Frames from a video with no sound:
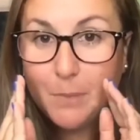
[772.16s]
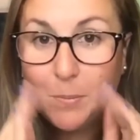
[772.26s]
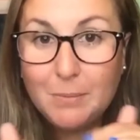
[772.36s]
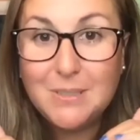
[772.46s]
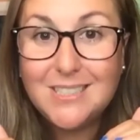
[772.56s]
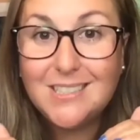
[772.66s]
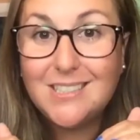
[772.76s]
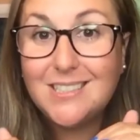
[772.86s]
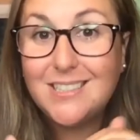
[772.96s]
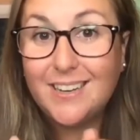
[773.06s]
But my
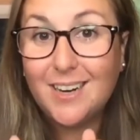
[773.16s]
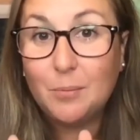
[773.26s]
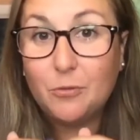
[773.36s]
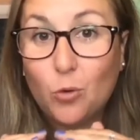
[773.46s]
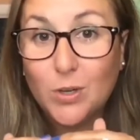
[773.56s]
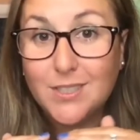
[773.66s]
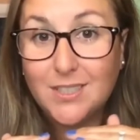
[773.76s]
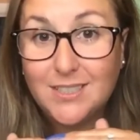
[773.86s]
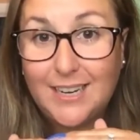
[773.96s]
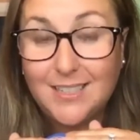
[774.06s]
business is set up for
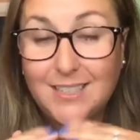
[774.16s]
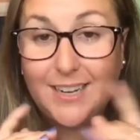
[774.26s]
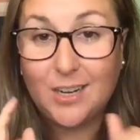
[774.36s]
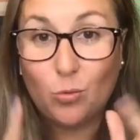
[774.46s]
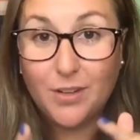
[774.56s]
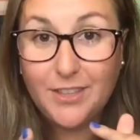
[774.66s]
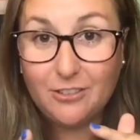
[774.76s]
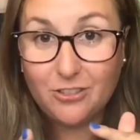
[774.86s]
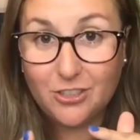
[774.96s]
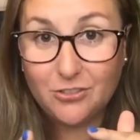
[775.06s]
success and I want
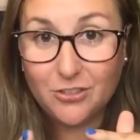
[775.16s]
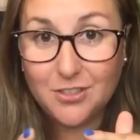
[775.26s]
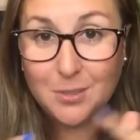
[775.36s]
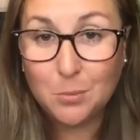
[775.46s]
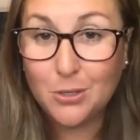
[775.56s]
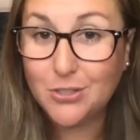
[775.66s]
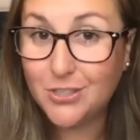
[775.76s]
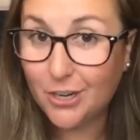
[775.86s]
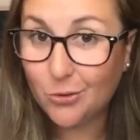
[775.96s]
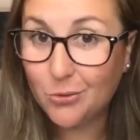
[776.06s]
that for you for summer.
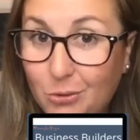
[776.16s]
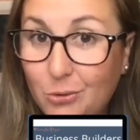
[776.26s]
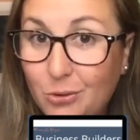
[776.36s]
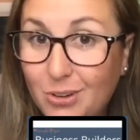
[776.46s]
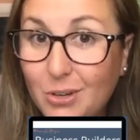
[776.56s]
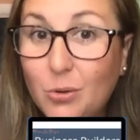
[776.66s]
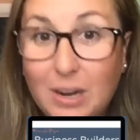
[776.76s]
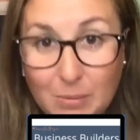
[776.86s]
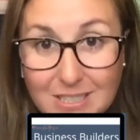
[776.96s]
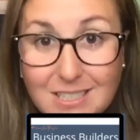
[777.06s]
So
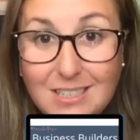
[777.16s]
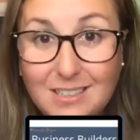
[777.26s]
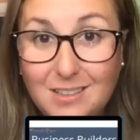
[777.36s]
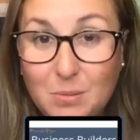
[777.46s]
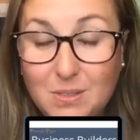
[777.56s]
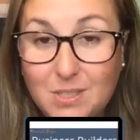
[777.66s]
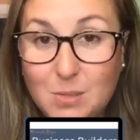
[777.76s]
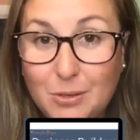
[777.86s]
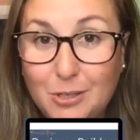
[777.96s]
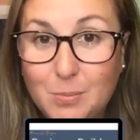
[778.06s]
grab a seat in the
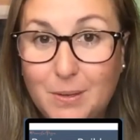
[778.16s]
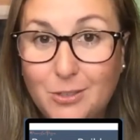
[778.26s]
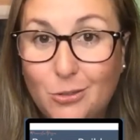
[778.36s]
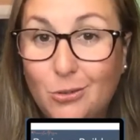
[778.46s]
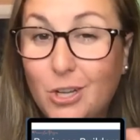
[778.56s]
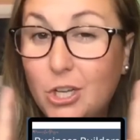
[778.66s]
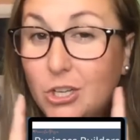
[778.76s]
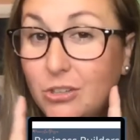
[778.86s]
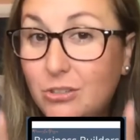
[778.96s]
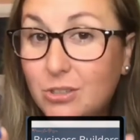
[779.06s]
Business Builders Bundle.
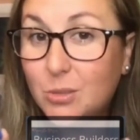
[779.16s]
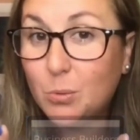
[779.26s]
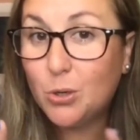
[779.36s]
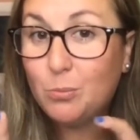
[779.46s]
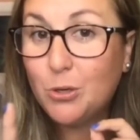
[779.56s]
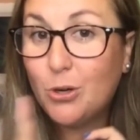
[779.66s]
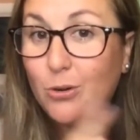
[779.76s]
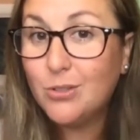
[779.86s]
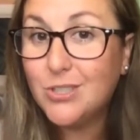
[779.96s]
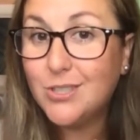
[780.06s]
Use the promo
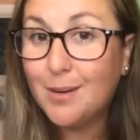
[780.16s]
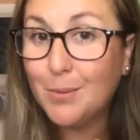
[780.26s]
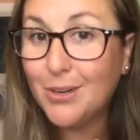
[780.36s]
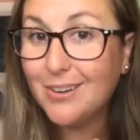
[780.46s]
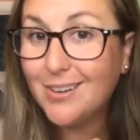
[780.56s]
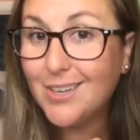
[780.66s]
code SUMMER